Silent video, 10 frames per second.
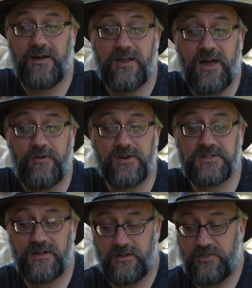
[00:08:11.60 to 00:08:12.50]

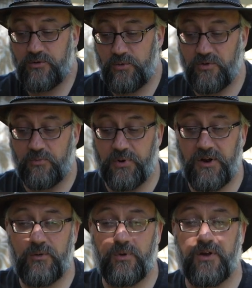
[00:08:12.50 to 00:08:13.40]
current through the
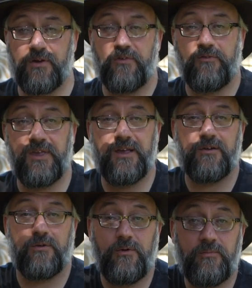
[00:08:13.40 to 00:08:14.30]
bodywork of the
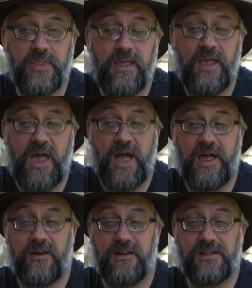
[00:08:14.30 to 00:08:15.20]
vehicle,
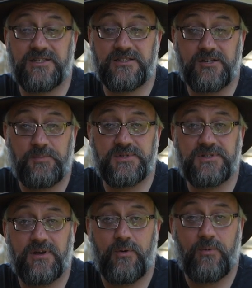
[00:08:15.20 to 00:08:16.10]
and it
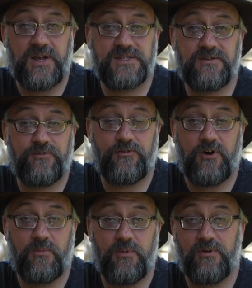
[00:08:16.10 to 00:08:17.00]
stops rust
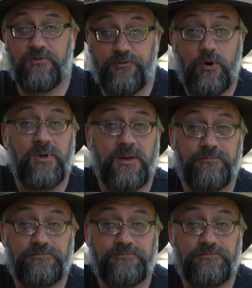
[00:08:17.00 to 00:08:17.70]
from forming.